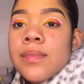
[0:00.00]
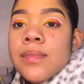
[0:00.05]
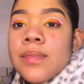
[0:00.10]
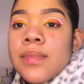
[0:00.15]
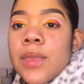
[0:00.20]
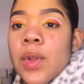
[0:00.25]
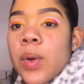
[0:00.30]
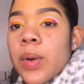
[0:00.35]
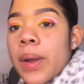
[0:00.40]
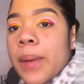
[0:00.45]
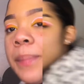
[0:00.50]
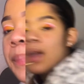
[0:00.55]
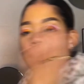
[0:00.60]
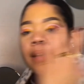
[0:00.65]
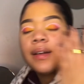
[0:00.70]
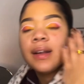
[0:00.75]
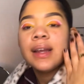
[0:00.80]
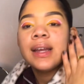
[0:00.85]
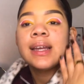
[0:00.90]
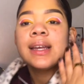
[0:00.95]
Okay.
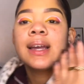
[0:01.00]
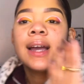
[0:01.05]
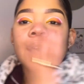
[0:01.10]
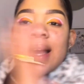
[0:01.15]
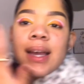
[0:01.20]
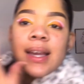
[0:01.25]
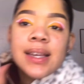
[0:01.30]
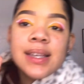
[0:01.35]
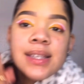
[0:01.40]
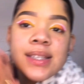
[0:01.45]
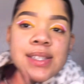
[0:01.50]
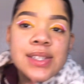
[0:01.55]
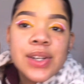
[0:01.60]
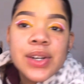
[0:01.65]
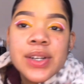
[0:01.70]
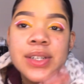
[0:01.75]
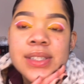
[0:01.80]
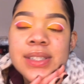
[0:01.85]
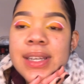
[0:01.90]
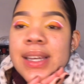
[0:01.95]
Alright, eyes are
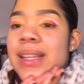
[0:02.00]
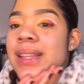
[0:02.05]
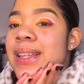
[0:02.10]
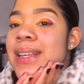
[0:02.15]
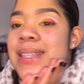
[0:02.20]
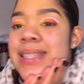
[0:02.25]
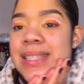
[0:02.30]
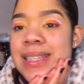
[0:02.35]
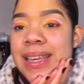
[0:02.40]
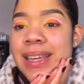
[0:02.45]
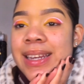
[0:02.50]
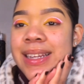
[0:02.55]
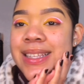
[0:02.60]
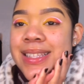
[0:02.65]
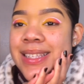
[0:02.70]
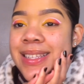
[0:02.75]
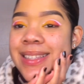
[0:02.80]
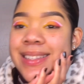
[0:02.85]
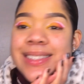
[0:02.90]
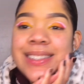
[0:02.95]
done. Let's get
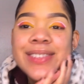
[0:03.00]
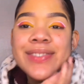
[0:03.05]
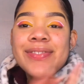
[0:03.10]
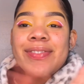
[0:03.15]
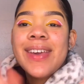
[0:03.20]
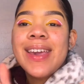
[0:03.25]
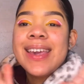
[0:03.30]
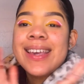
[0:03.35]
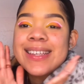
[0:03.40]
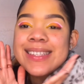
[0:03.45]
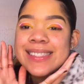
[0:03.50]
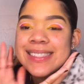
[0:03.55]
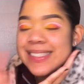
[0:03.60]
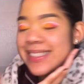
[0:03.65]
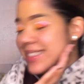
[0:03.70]
into this face.